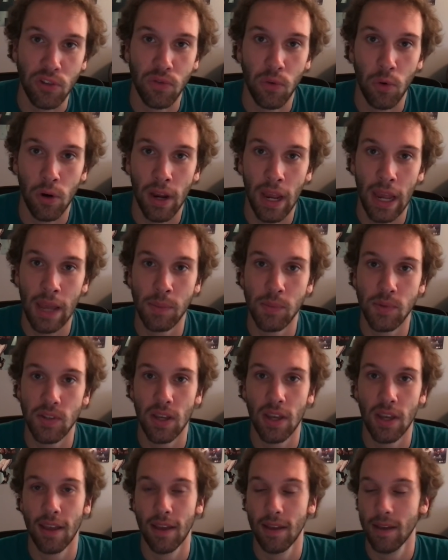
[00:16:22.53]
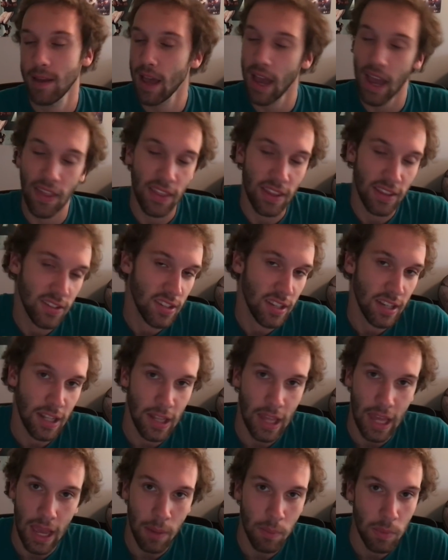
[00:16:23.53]
4 games, I think CeeDee
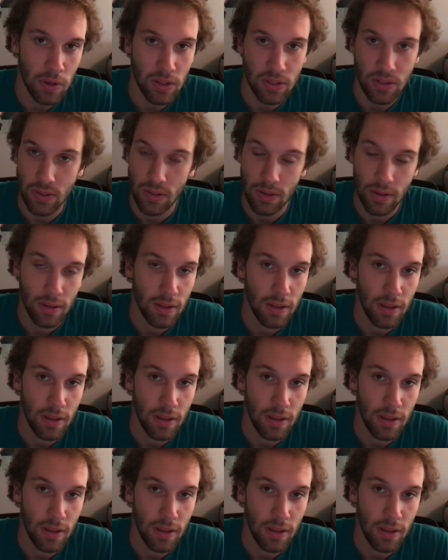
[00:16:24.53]
Lamb is